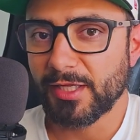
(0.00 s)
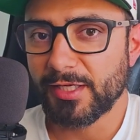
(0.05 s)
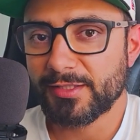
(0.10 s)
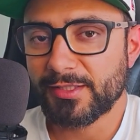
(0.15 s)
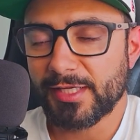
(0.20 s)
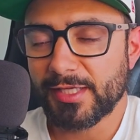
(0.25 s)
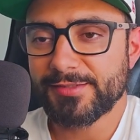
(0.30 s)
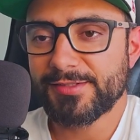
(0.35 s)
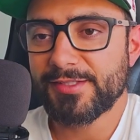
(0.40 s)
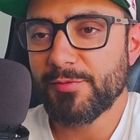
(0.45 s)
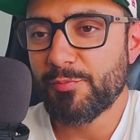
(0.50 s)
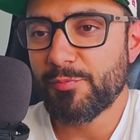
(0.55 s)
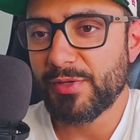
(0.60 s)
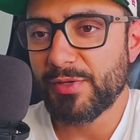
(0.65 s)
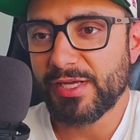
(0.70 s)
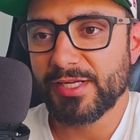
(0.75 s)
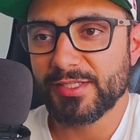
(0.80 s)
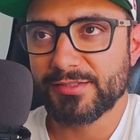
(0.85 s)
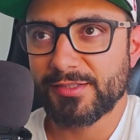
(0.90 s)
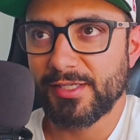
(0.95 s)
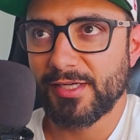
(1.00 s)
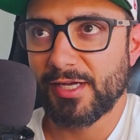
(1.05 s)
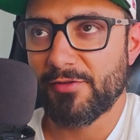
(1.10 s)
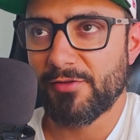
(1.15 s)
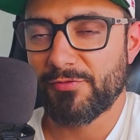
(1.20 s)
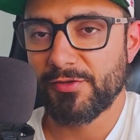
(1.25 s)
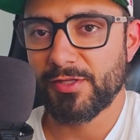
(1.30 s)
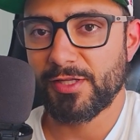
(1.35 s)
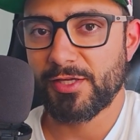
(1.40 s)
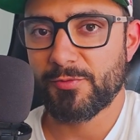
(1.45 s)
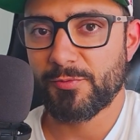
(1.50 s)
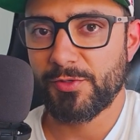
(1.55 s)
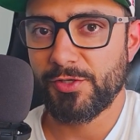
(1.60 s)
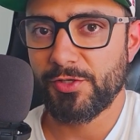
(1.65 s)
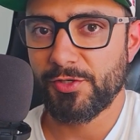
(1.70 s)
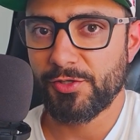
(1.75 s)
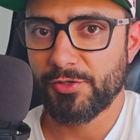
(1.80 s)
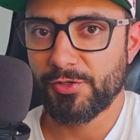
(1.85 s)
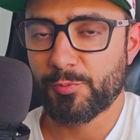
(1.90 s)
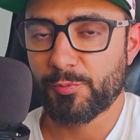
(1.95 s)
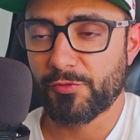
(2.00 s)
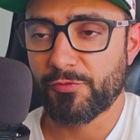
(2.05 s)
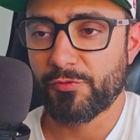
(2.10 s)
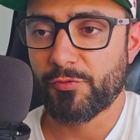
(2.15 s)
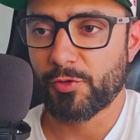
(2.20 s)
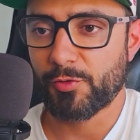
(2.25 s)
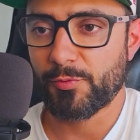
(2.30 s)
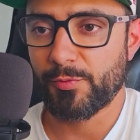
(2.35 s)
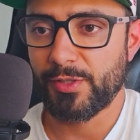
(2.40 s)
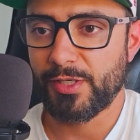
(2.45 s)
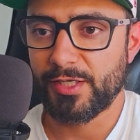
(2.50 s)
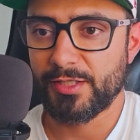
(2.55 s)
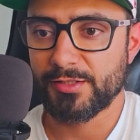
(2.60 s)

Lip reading: Like that's the biggest thing I feel like when you're performing